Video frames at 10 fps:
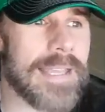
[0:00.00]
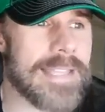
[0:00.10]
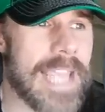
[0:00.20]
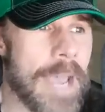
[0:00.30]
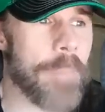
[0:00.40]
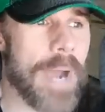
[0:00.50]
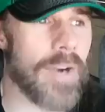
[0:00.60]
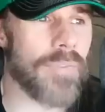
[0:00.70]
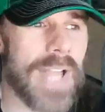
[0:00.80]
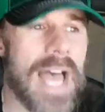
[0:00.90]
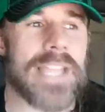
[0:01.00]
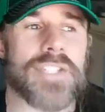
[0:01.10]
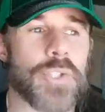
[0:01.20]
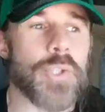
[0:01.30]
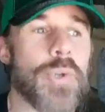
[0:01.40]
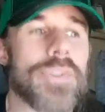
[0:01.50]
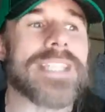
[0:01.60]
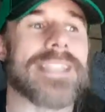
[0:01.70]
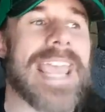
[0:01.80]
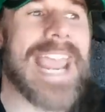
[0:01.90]
in the empire of lies. Truth
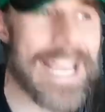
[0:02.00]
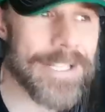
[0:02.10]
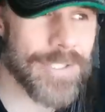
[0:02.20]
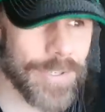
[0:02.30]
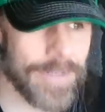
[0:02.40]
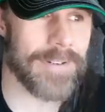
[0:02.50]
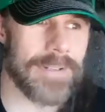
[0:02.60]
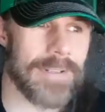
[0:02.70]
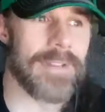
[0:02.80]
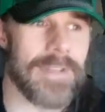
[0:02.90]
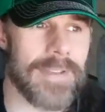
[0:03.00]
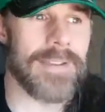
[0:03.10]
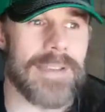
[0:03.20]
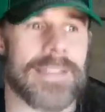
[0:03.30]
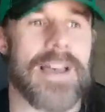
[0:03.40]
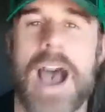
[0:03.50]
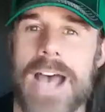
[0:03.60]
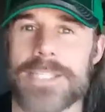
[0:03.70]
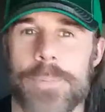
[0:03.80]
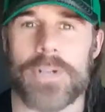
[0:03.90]
is cancer in the
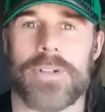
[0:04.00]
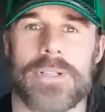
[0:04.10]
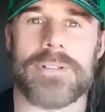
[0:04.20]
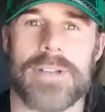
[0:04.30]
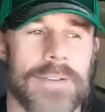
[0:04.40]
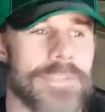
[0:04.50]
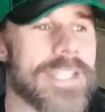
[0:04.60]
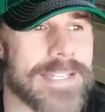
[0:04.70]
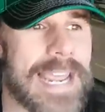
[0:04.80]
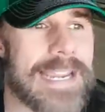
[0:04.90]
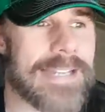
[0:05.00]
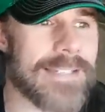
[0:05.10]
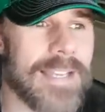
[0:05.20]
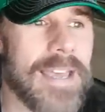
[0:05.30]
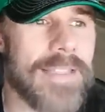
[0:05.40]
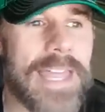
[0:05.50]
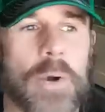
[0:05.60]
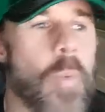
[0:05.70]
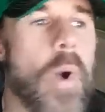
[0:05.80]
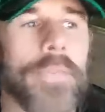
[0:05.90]
hospital of the state. They
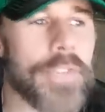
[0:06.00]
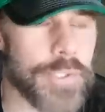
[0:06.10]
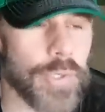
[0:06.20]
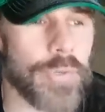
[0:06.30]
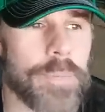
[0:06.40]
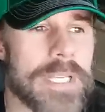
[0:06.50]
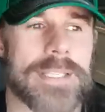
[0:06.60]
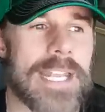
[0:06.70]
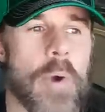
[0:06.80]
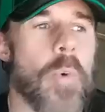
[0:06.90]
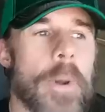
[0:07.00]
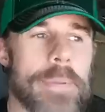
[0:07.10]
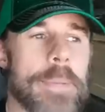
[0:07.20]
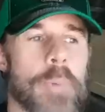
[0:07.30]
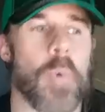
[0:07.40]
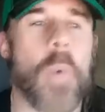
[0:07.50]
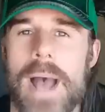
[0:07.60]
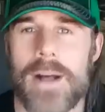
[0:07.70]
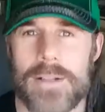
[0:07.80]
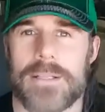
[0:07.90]
don't want the truth because they don't want people
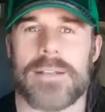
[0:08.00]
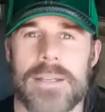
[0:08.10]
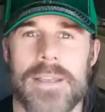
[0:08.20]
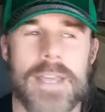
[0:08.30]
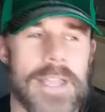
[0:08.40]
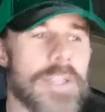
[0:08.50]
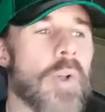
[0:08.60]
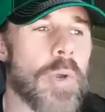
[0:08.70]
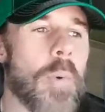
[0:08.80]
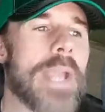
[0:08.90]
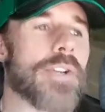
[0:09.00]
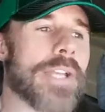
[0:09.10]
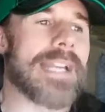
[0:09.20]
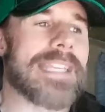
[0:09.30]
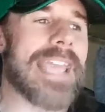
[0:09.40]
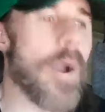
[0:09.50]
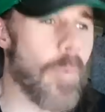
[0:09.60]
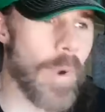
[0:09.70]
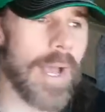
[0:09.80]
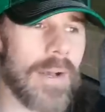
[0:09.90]
well. The only way you're going to get
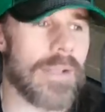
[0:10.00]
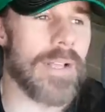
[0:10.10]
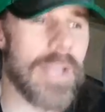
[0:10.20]
well